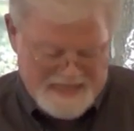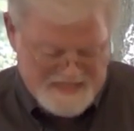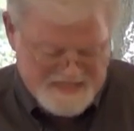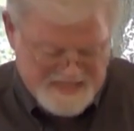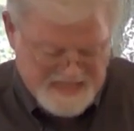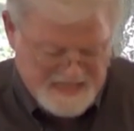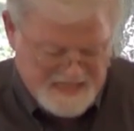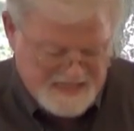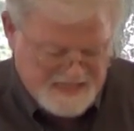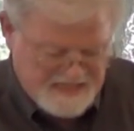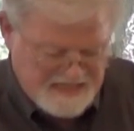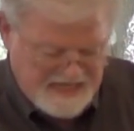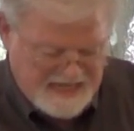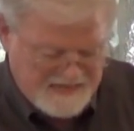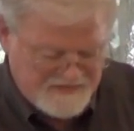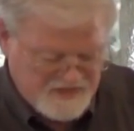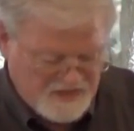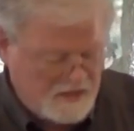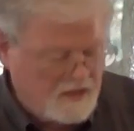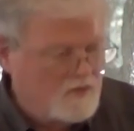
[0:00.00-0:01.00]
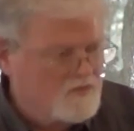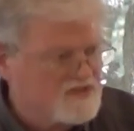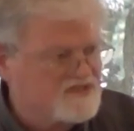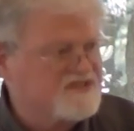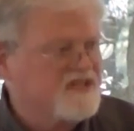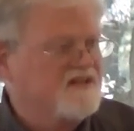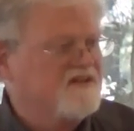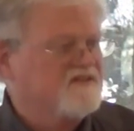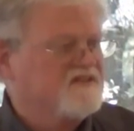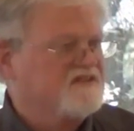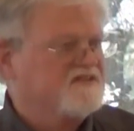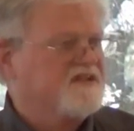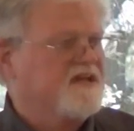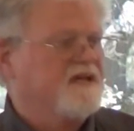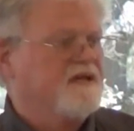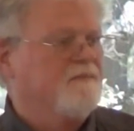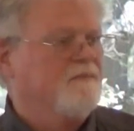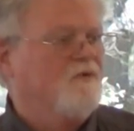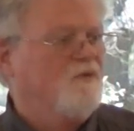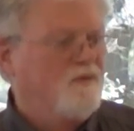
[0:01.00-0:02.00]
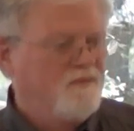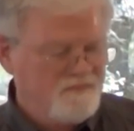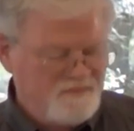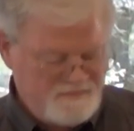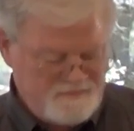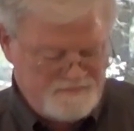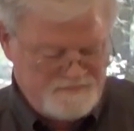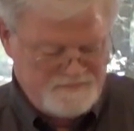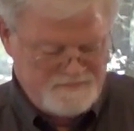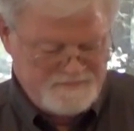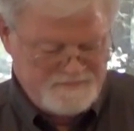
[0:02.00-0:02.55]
Or am I seated at the lowest end of the table?